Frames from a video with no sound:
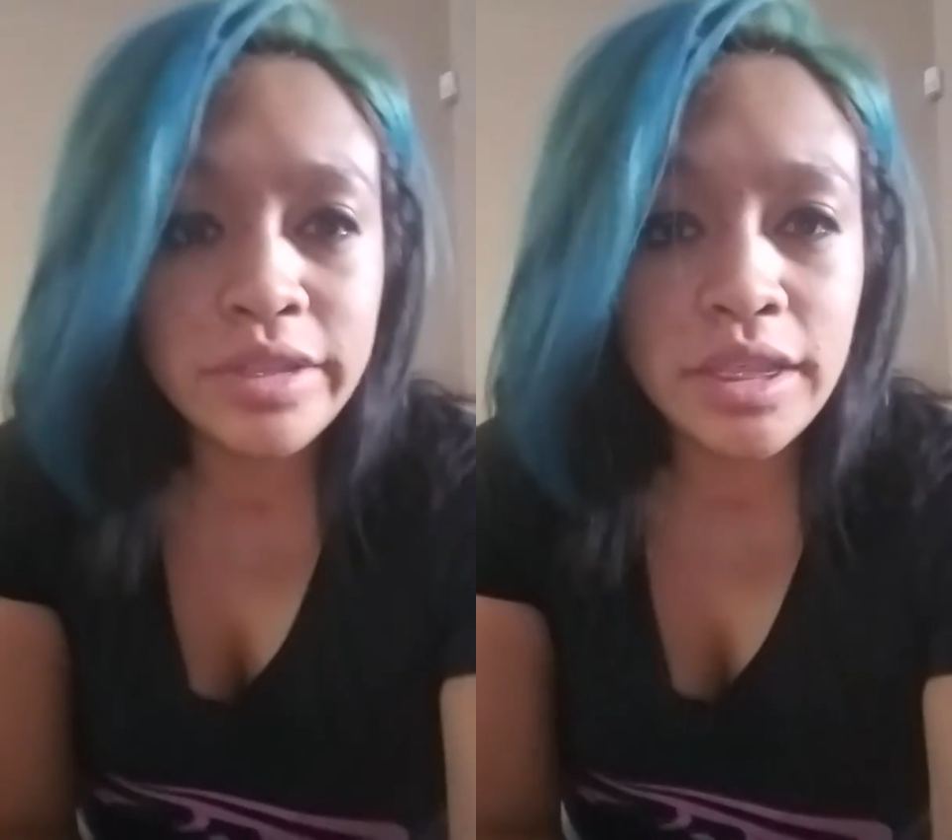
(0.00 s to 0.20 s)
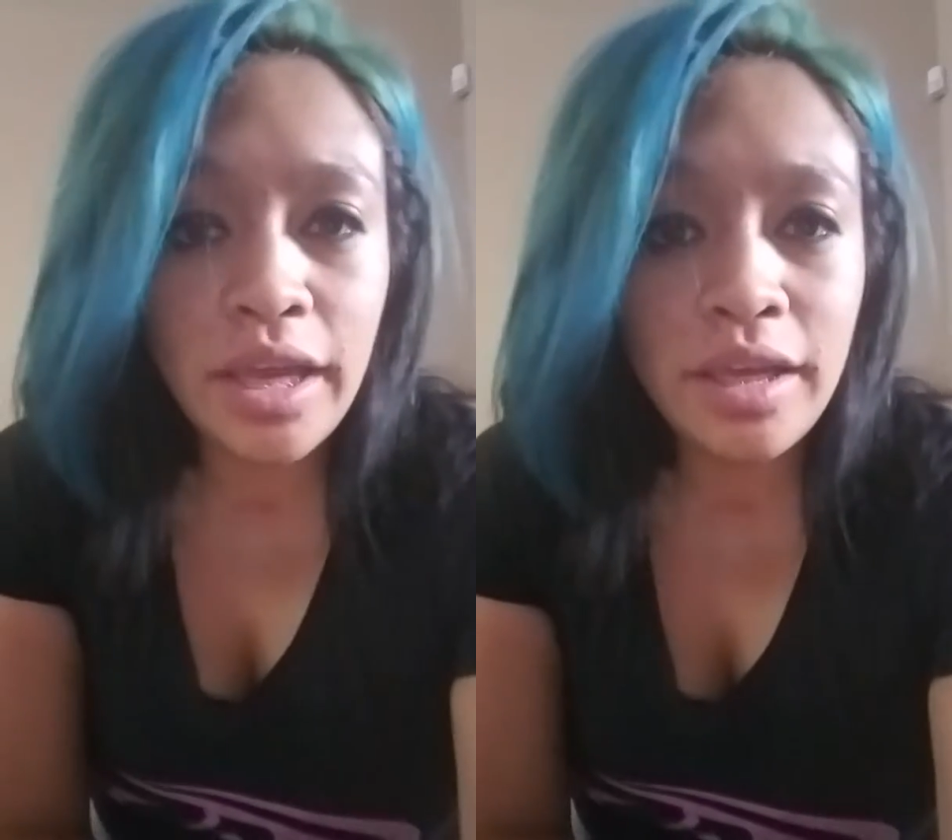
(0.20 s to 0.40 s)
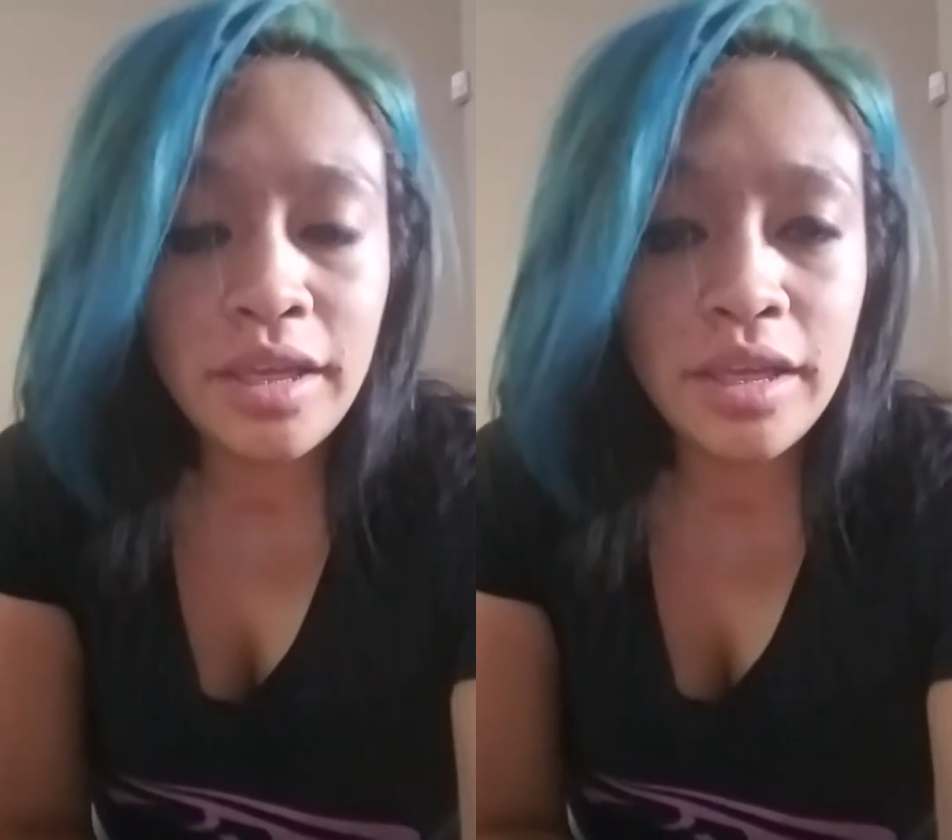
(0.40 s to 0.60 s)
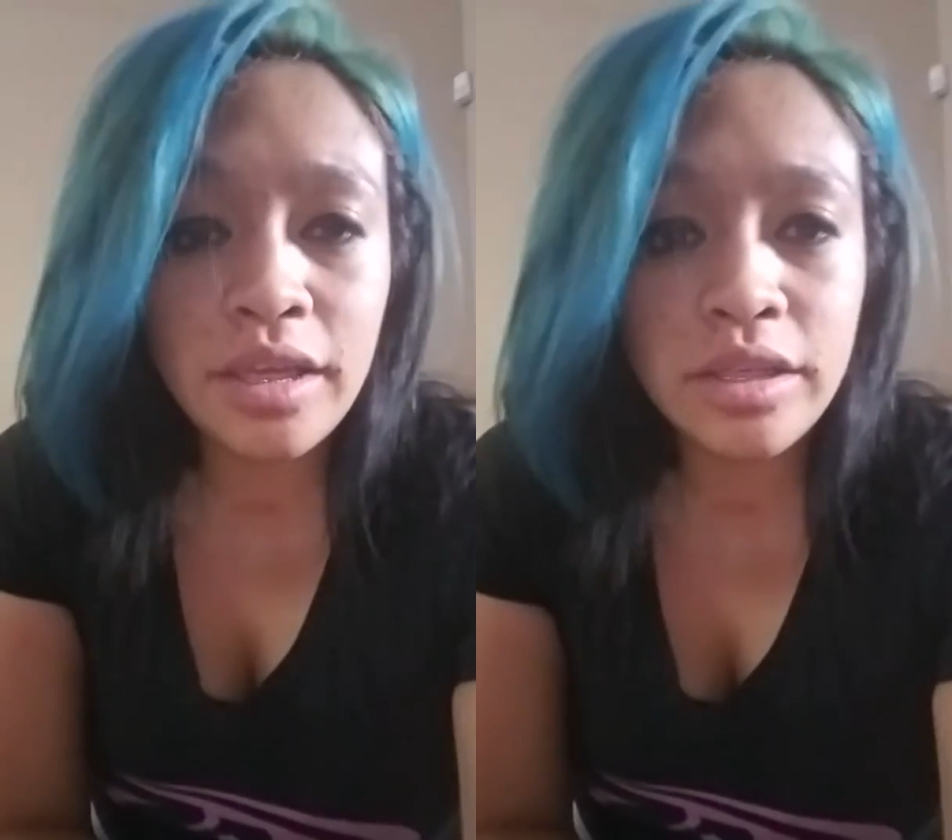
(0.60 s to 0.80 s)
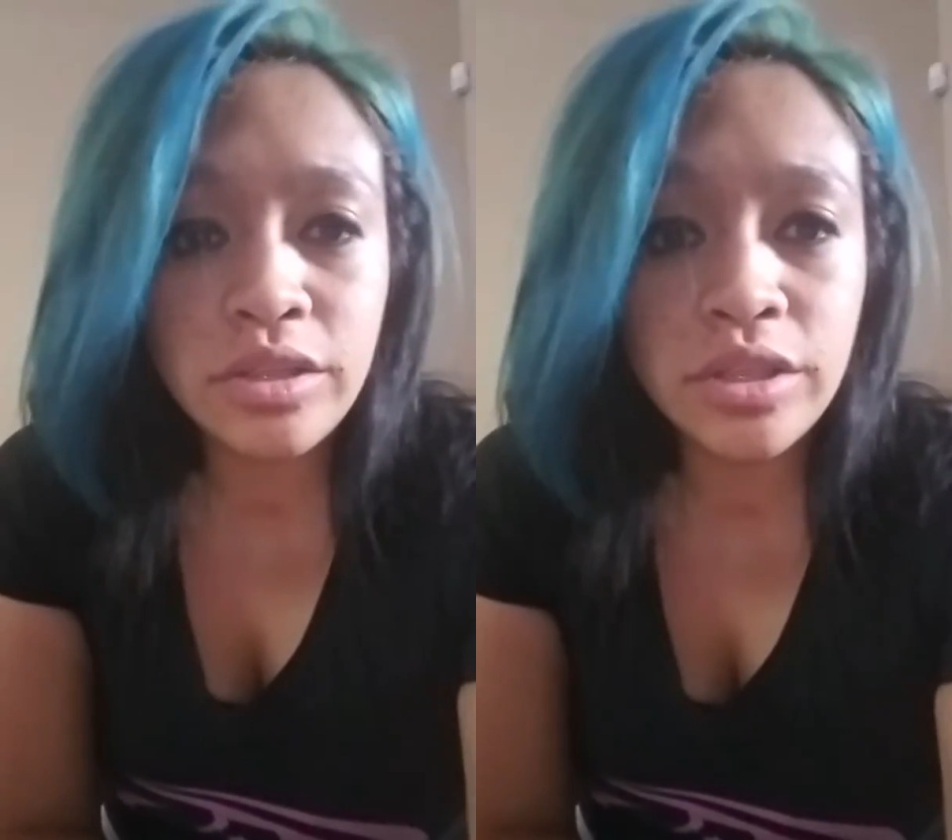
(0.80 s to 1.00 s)
today
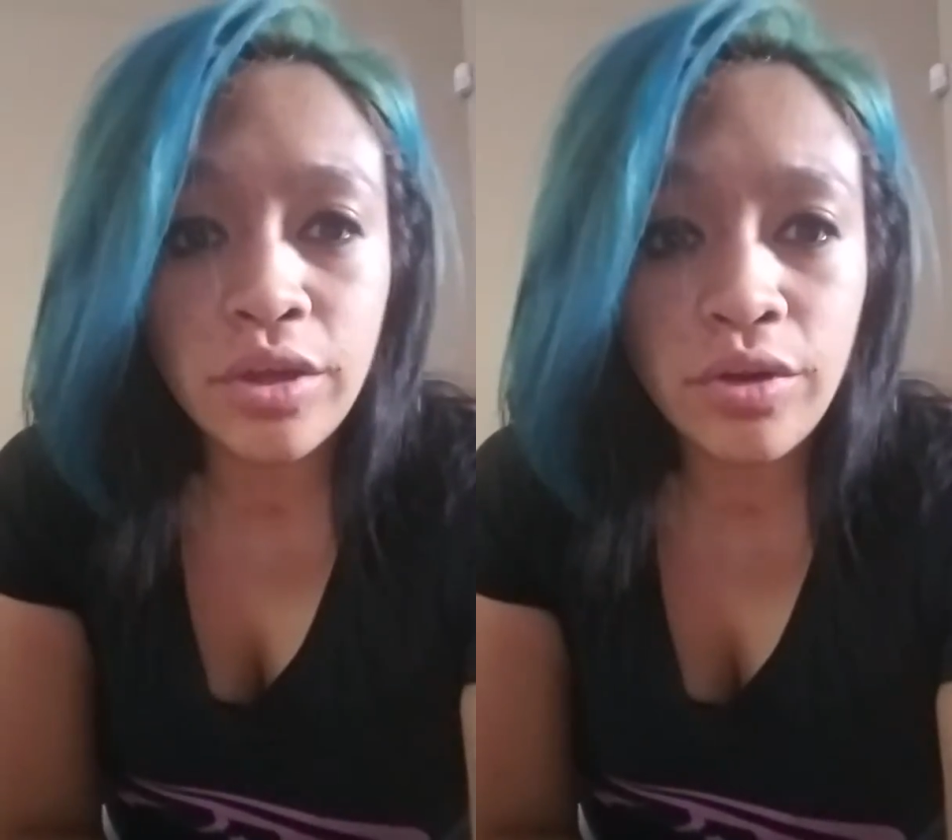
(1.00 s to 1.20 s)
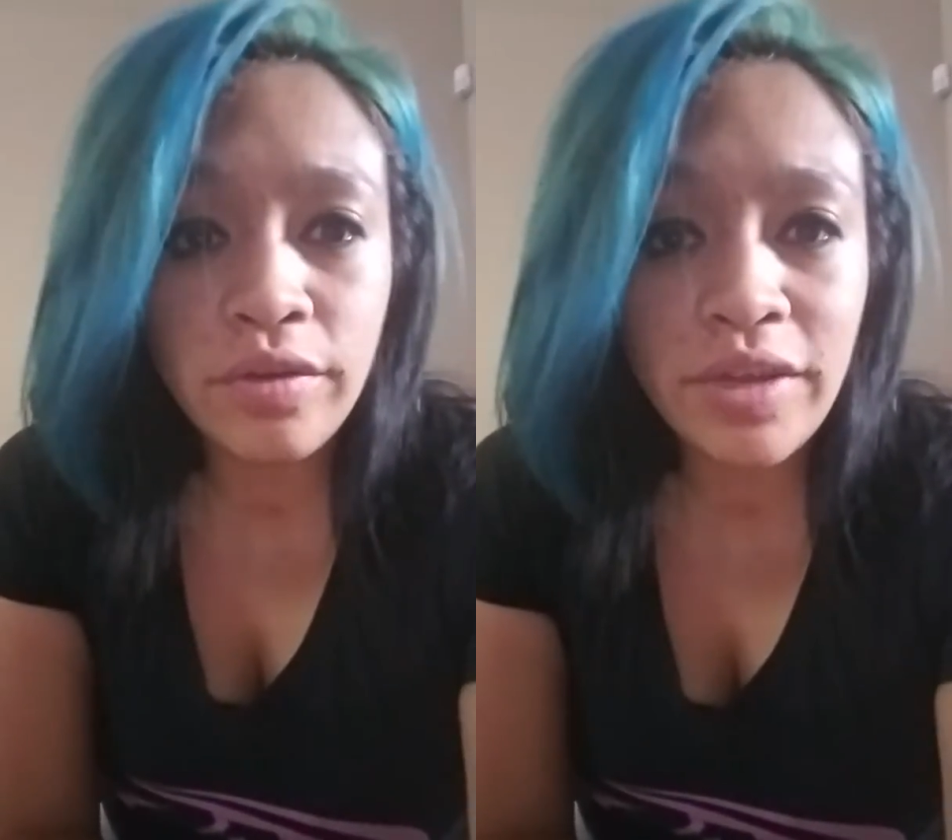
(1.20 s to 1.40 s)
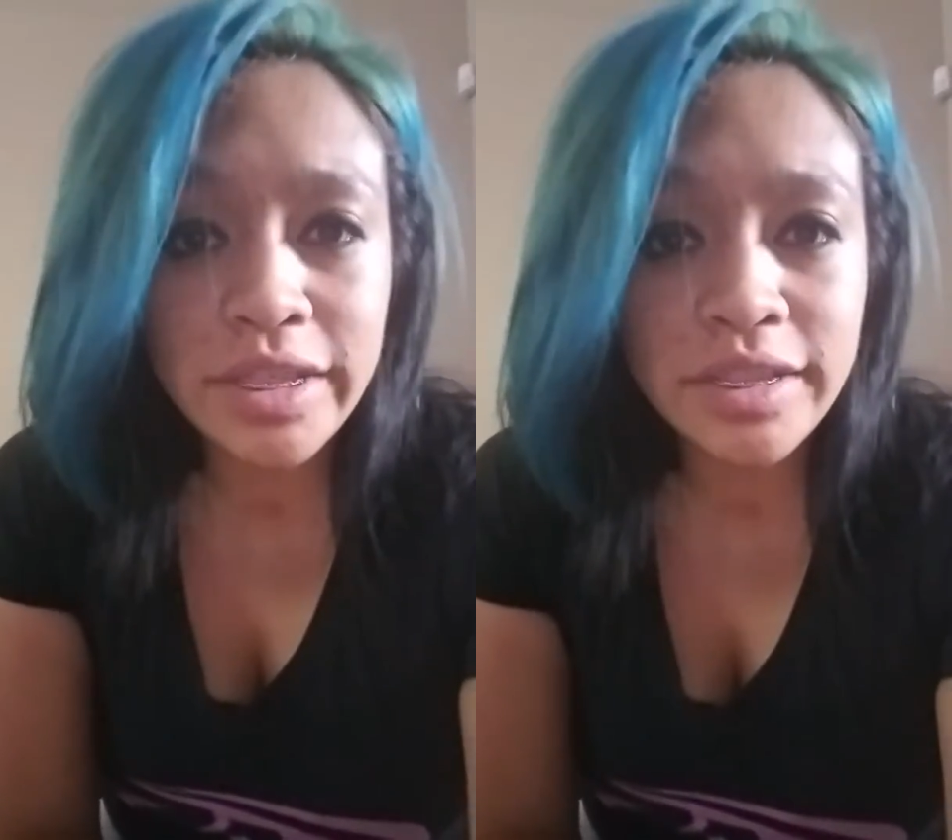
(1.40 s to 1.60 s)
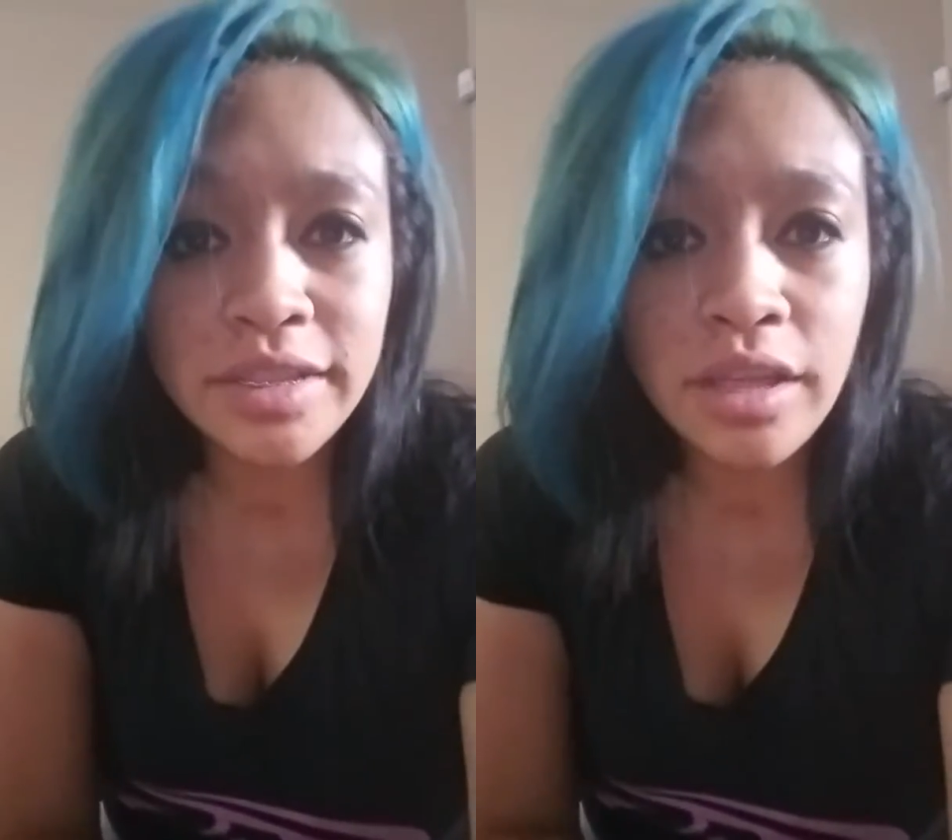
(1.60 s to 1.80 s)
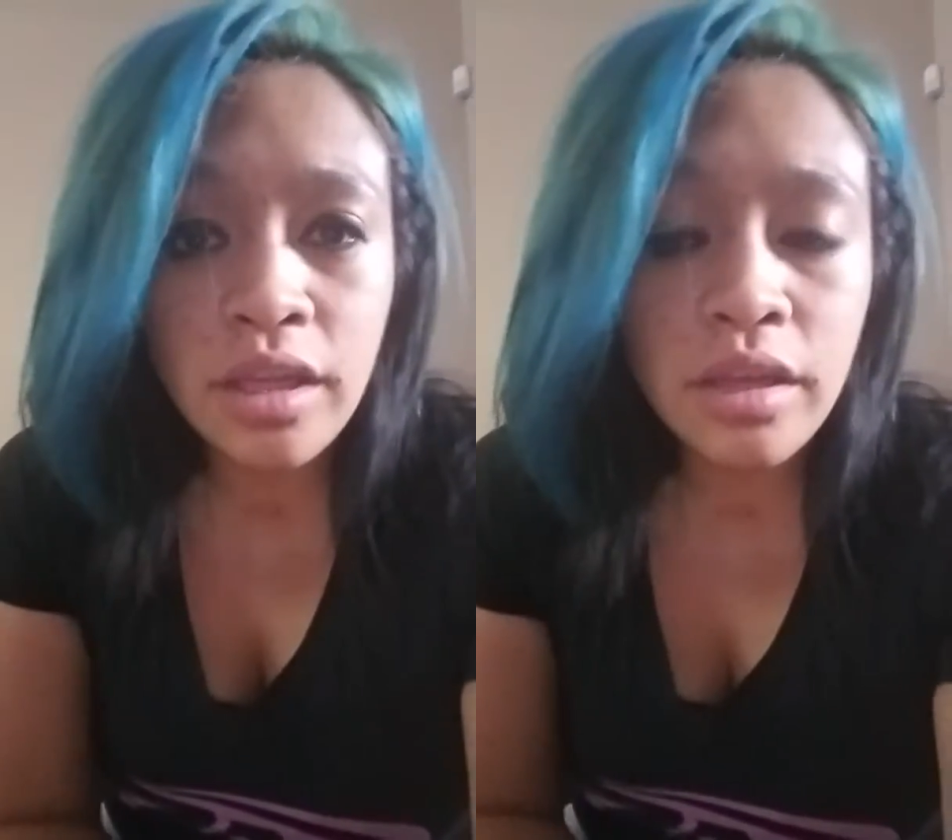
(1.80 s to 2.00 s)
is to go to events.